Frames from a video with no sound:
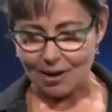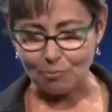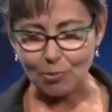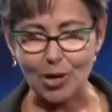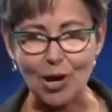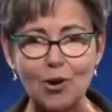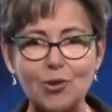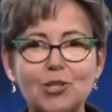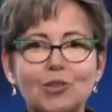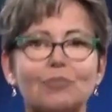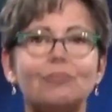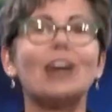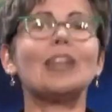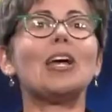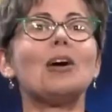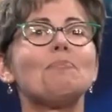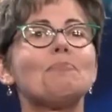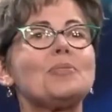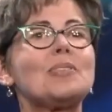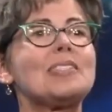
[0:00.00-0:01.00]
embryo
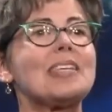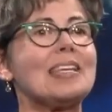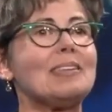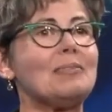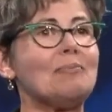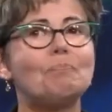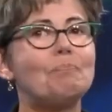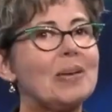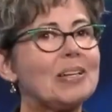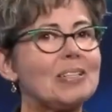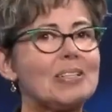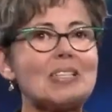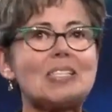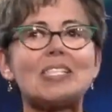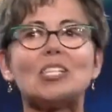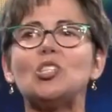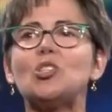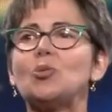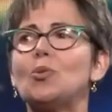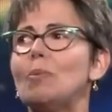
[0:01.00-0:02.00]
develops and
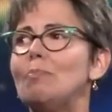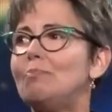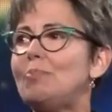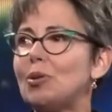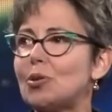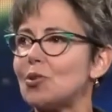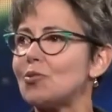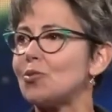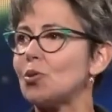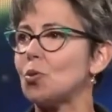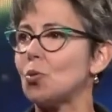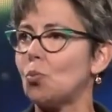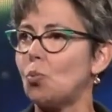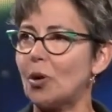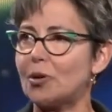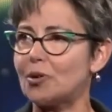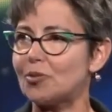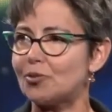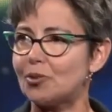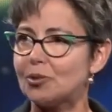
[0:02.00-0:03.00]
builds into a beautiful,
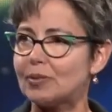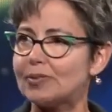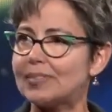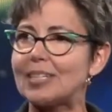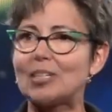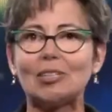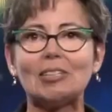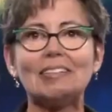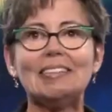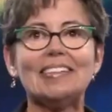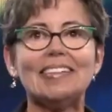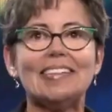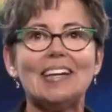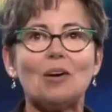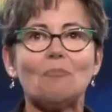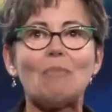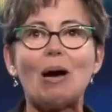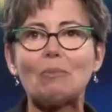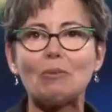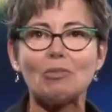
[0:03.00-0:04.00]
wonderful little
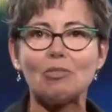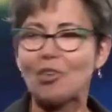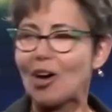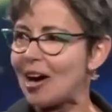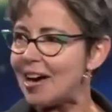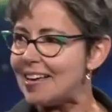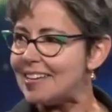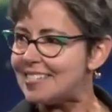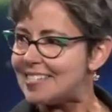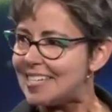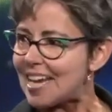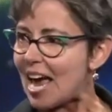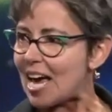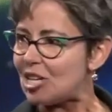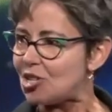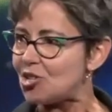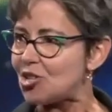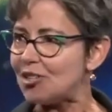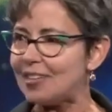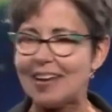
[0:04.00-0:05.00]
mammothized
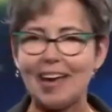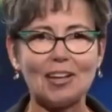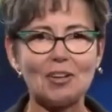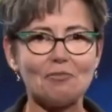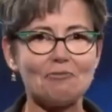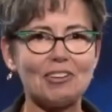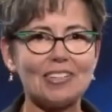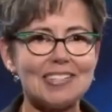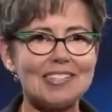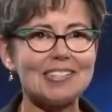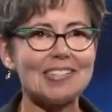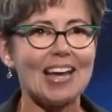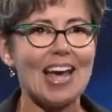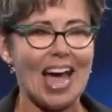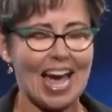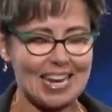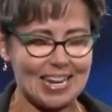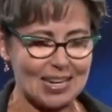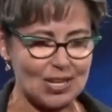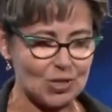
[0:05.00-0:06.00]
Asian elephant.
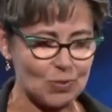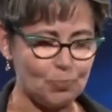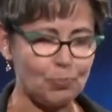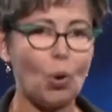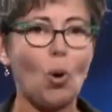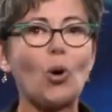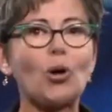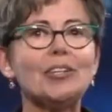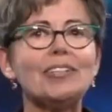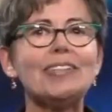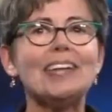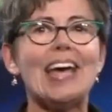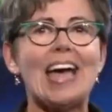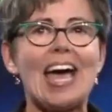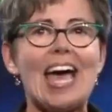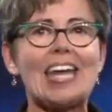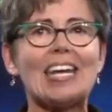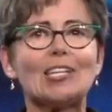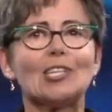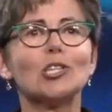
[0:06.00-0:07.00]
And it is born,
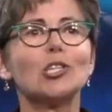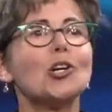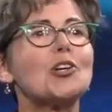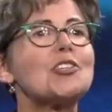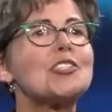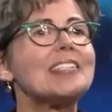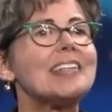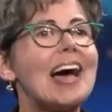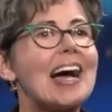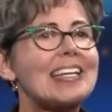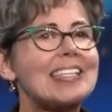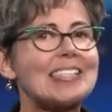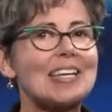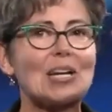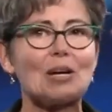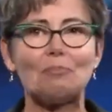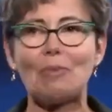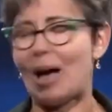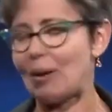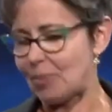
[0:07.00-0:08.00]
and it looks and acts
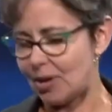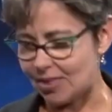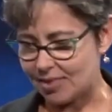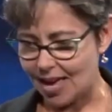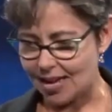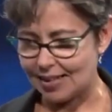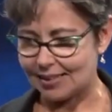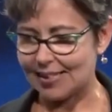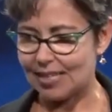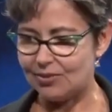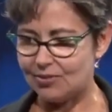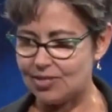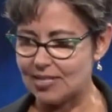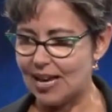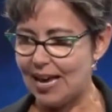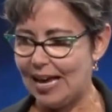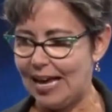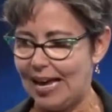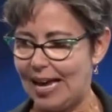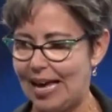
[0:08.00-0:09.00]
like a mammoth, and it lives
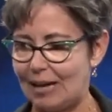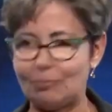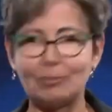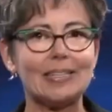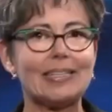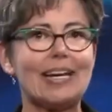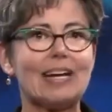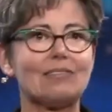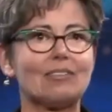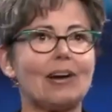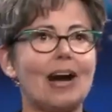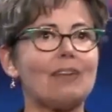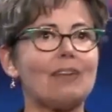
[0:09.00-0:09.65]
happily ever